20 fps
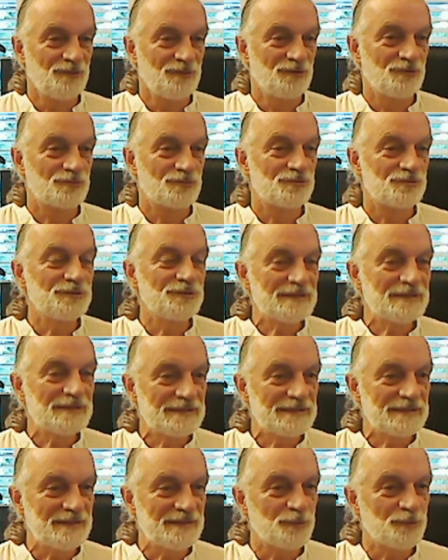
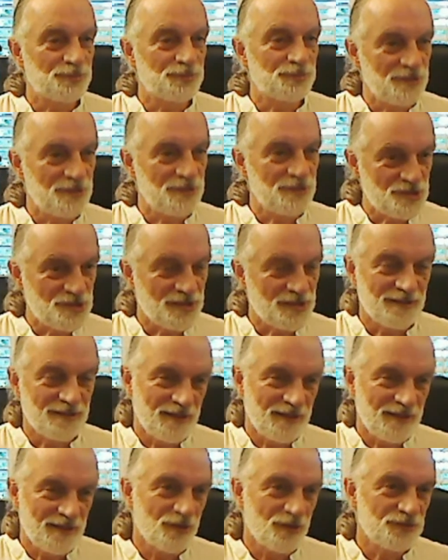really appreciate, and
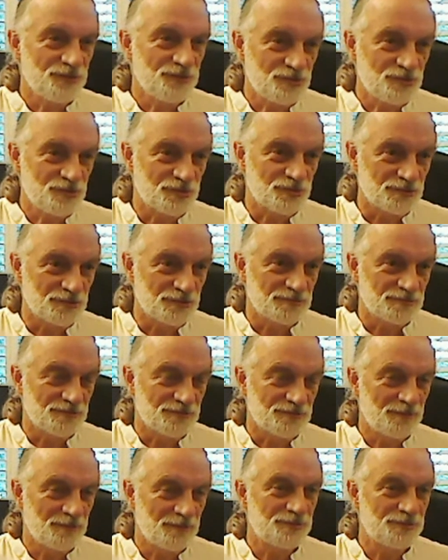I know you do,
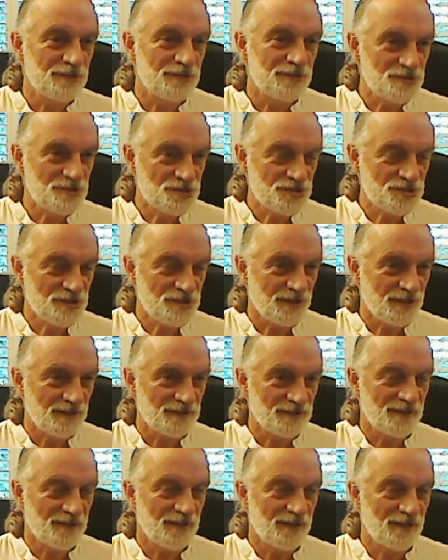
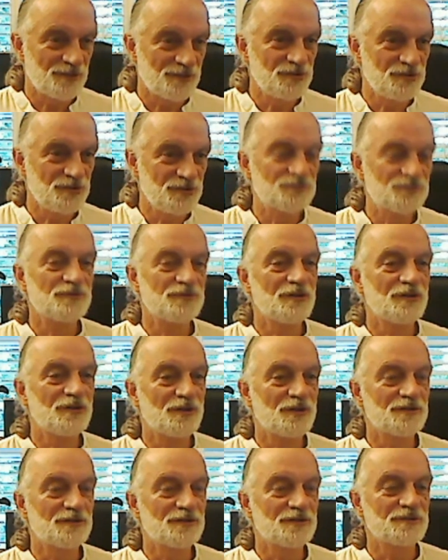appreciate how you've
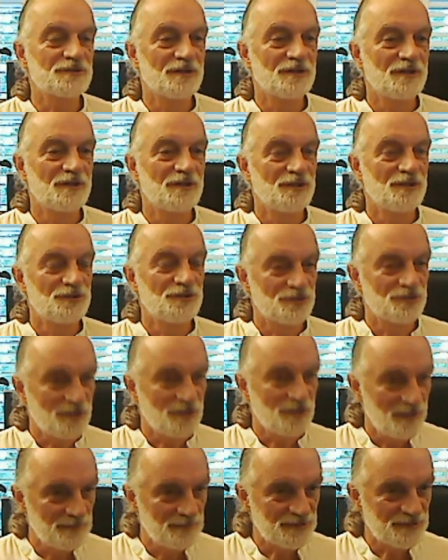learned to
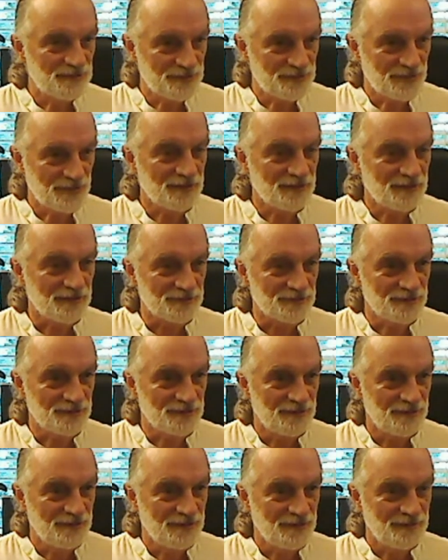come into the heart.
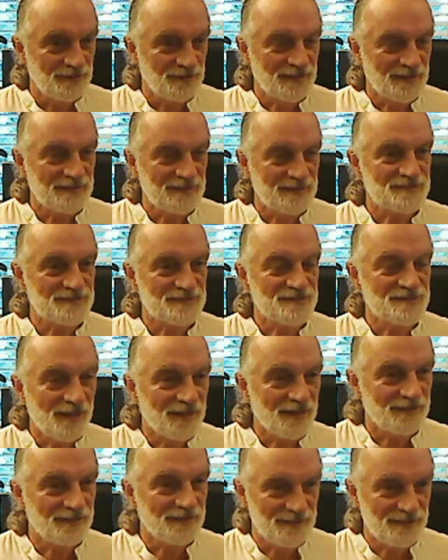That is
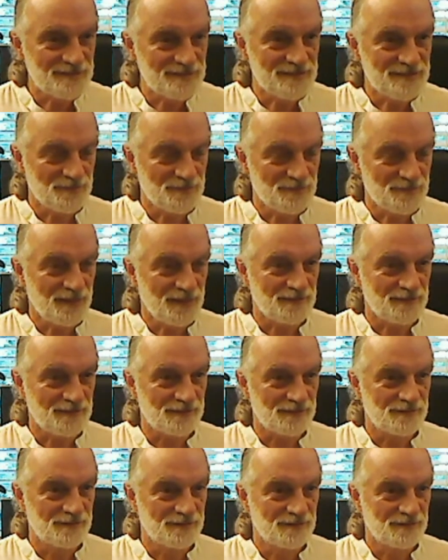not an easy
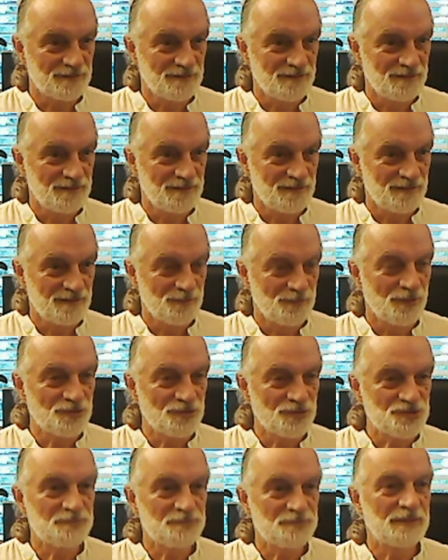matter.
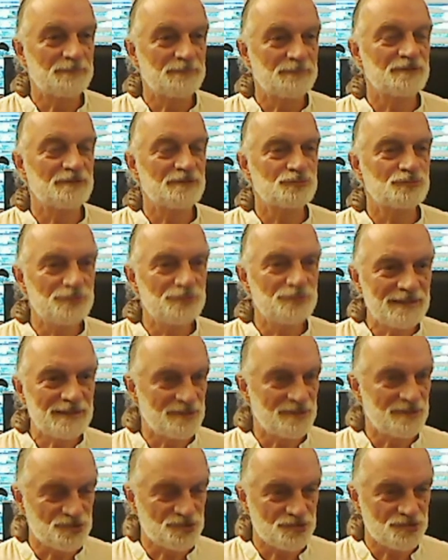Most people
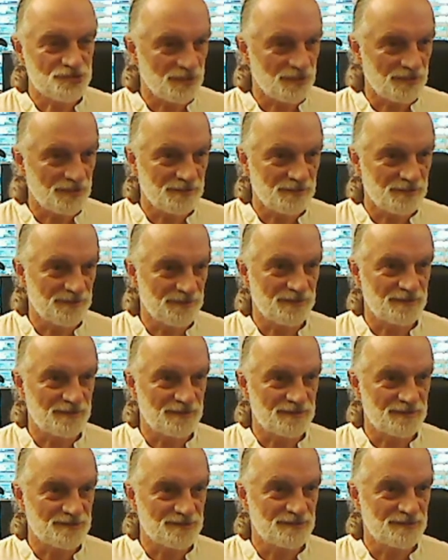really struggle with
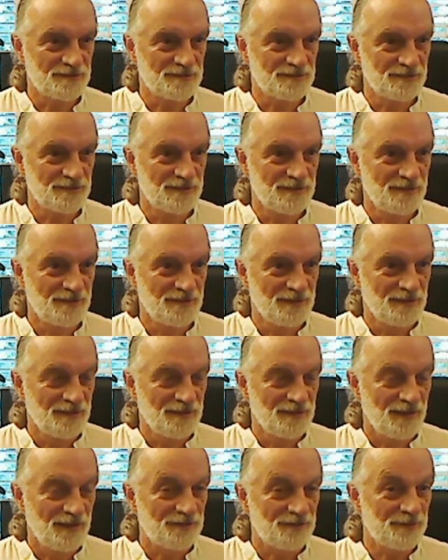this.
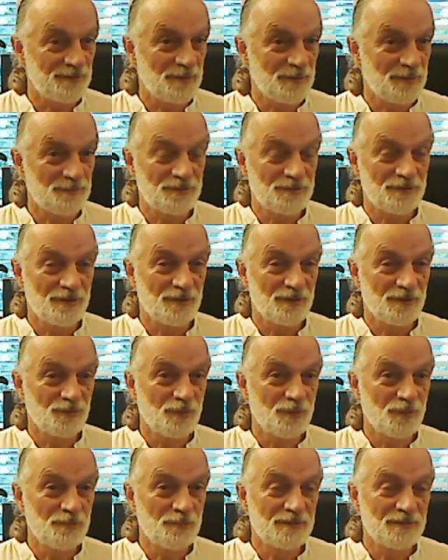I remember a
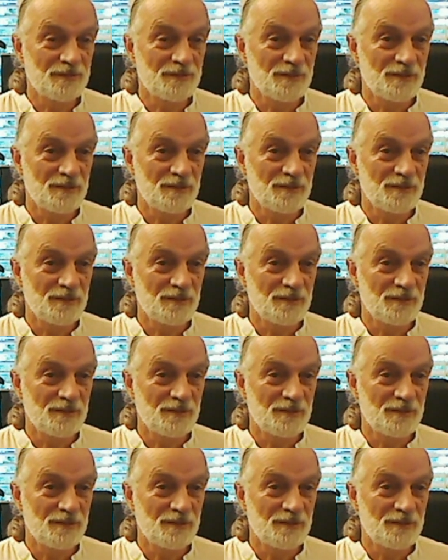woman